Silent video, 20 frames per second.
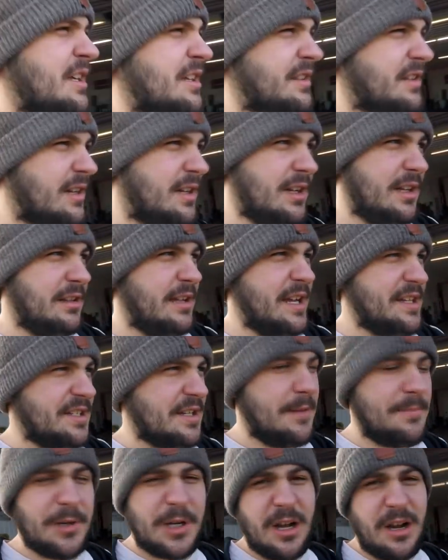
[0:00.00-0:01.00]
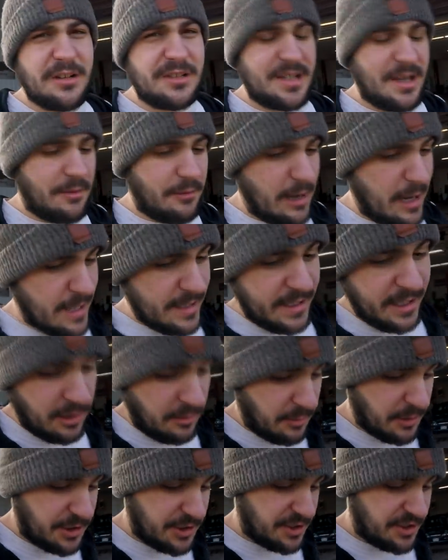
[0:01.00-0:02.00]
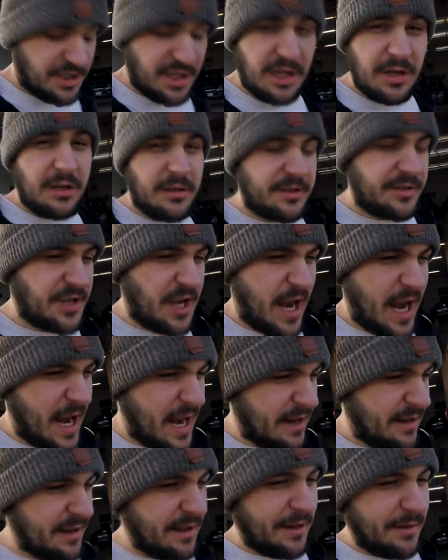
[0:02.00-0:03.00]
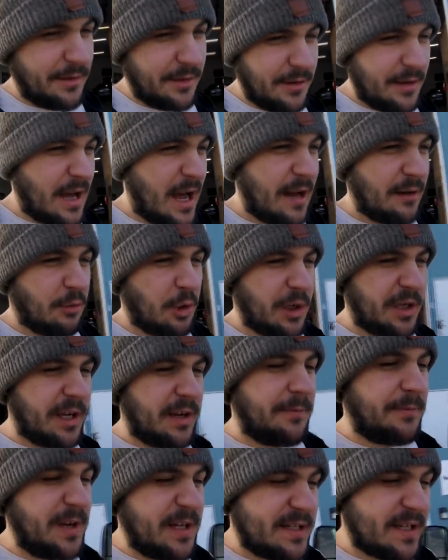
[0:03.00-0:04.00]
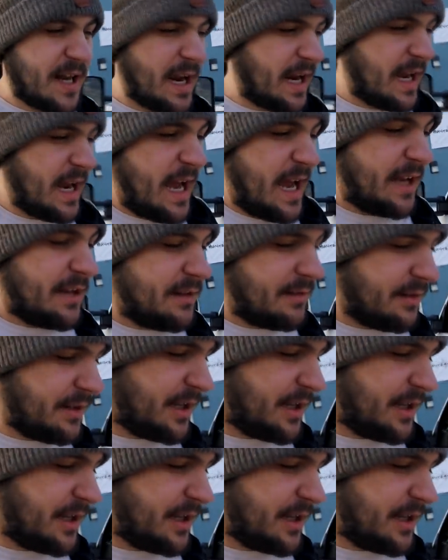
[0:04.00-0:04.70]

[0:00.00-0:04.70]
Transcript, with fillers: the last couple cars that were on here were just turds and non-working V TEC. I had,